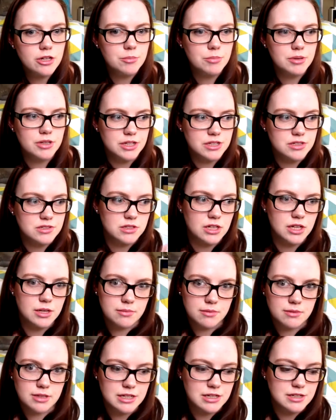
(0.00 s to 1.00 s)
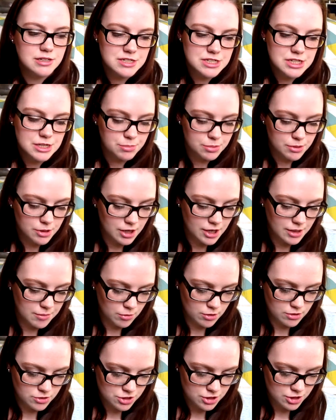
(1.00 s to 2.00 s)
but like slightly deeper and
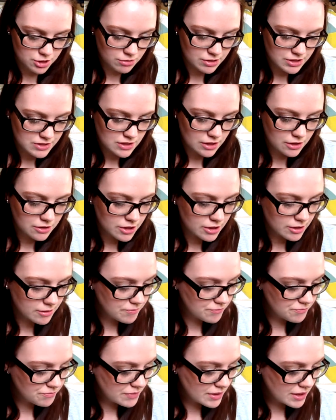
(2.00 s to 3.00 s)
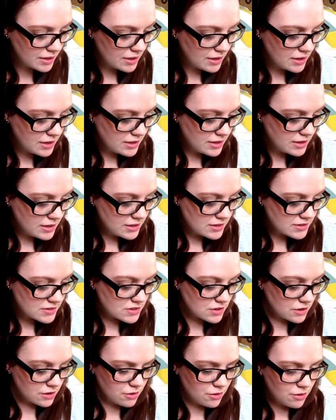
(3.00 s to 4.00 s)
more turquoise color.
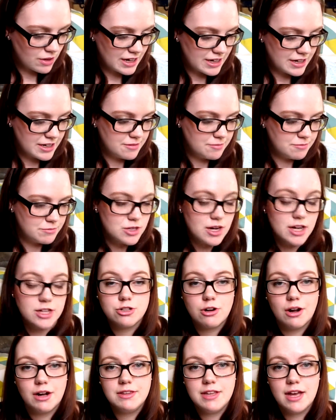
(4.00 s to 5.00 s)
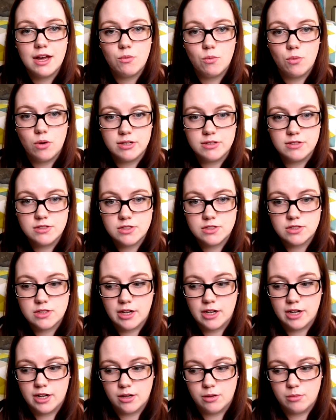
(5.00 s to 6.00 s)
So I tried that once.
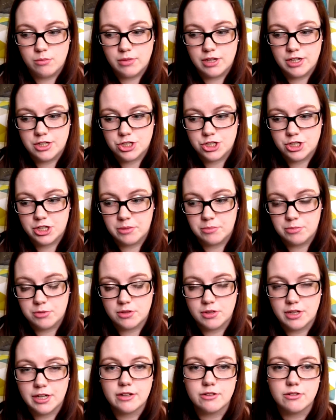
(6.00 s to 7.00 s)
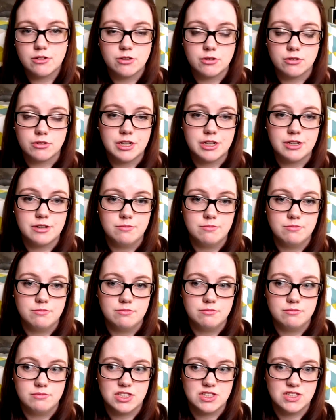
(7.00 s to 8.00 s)
It shipped like literally
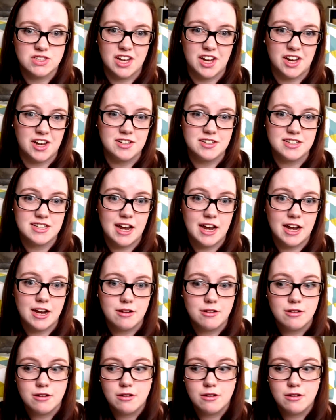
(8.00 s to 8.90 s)
the second day.